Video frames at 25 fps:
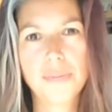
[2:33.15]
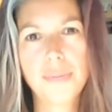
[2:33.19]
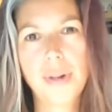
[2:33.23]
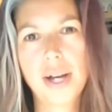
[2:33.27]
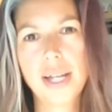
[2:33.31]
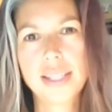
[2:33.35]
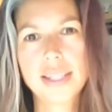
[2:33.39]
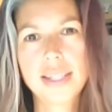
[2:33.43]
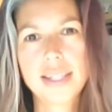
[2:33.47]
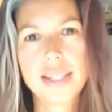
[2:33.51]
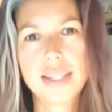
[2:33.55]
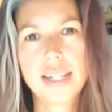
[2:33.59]

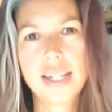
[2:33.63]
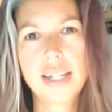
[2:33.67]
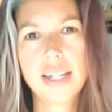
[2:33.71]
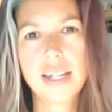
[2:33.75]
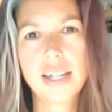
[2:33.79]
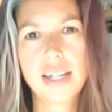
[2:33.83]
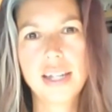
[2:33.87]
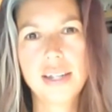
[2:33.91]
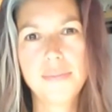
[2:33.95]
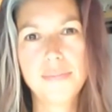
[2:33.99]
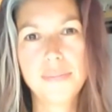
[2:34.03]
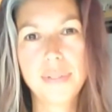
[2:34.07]
months
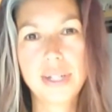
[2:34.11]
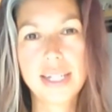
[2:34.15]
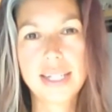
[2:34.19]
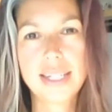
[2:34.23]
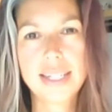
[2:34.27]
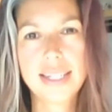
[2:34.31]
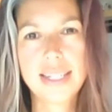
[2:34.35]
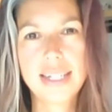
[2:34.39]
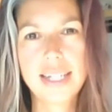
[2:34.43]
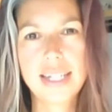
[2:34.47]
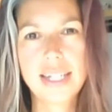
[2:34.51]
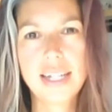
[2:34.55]
in
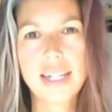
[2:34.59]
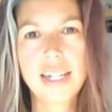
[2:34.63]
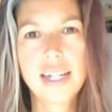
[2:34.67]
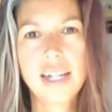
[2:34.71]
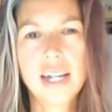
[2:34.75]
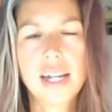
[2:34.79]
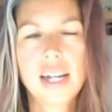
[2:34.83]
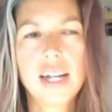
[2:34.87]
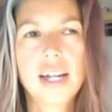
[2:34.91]
BC.